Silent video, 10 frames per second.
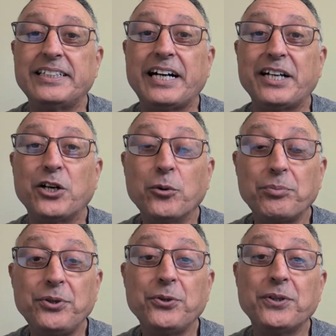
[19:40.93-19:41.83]
I hope
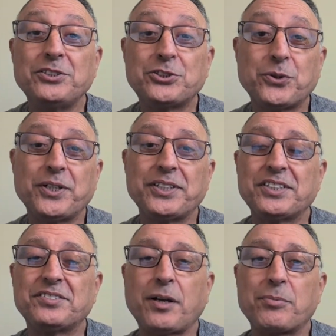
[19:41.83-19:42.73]
you enjoyed
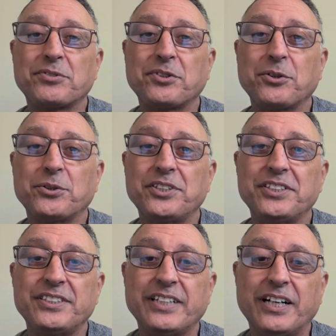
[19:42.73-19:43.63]
this episode
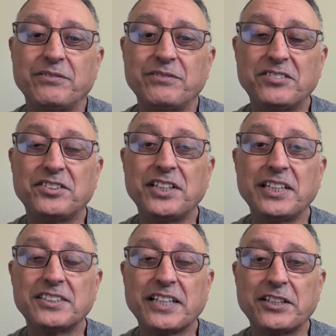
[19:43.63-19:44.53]
of Ned's
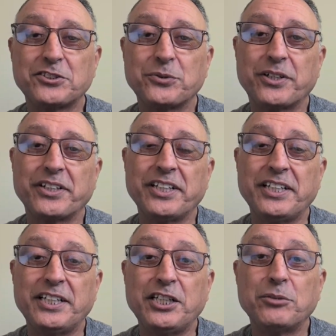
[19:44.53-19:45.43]
Healing Sanctuary.
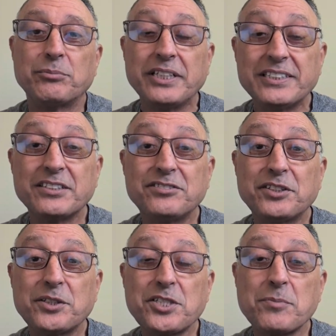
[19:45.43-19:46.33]
Please
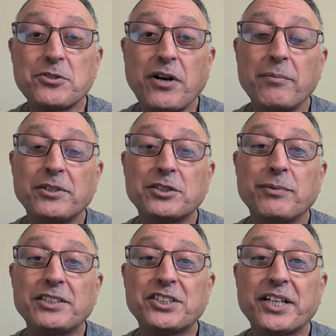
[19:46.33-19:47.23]
consider subscribing to
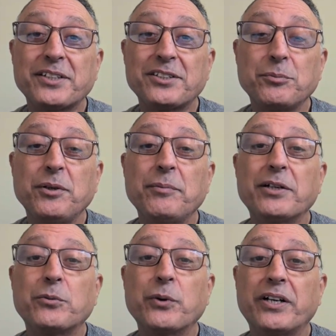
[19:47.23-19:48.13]
my channel to be made
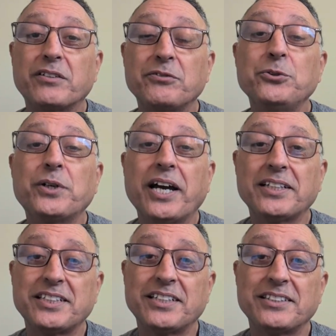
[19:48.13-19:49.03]
aware of new
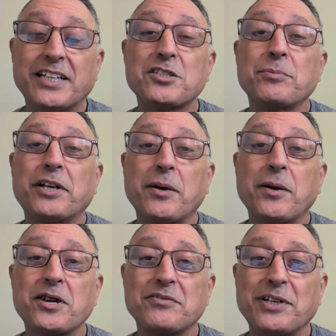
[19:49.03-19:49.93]
content as it
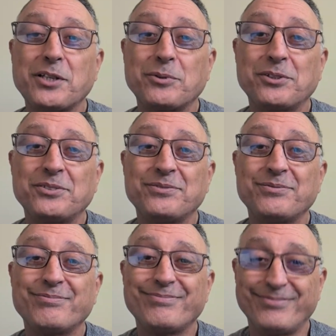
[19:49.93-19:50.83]
becomes available.
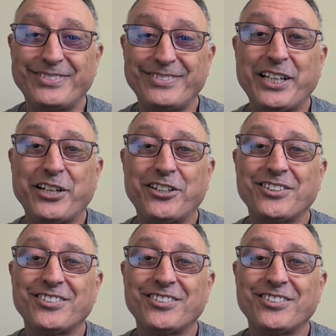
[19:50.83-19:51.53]
Take care.